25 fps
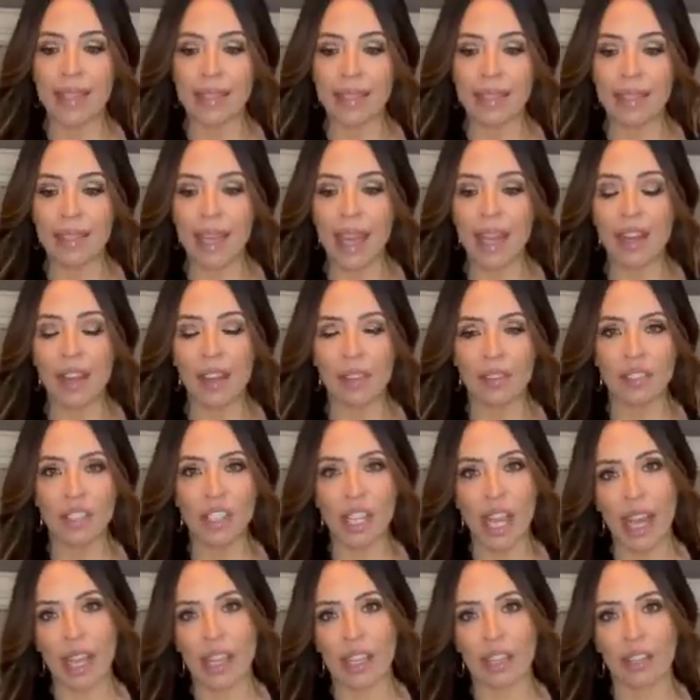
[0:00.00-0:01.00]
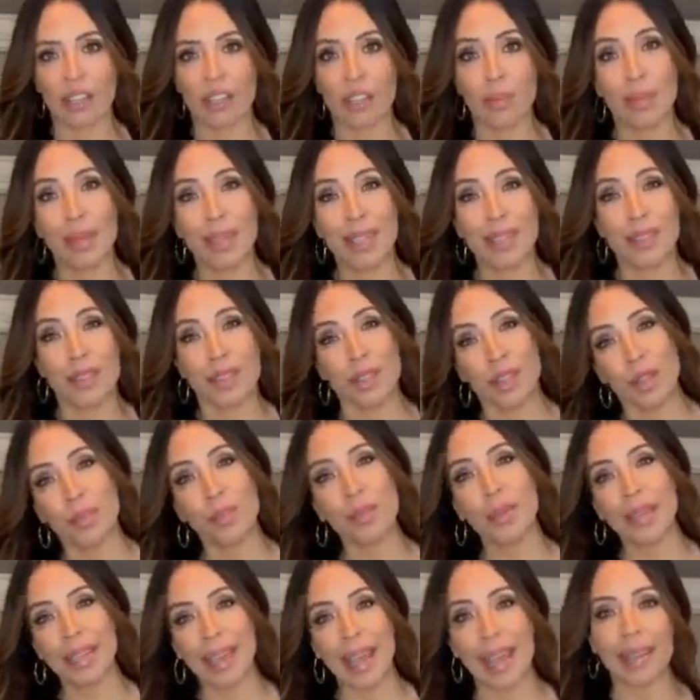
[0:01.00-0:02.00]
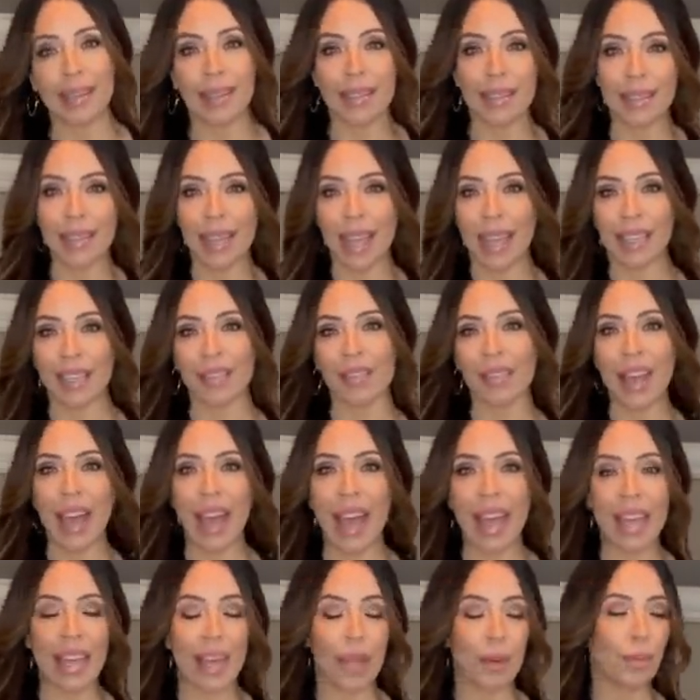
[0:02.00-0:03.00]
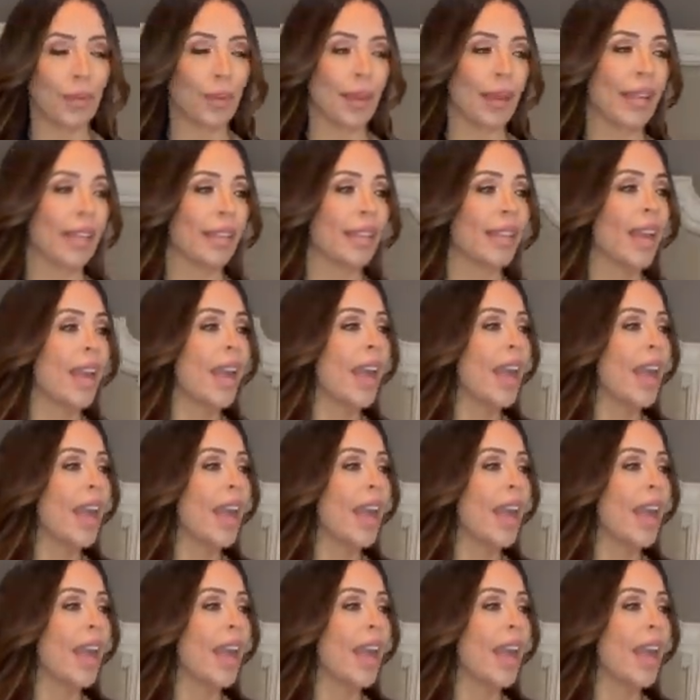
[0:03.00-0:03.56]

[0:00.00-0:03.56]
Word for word: set of joggers because Scoop, again, is kind of the high-end brand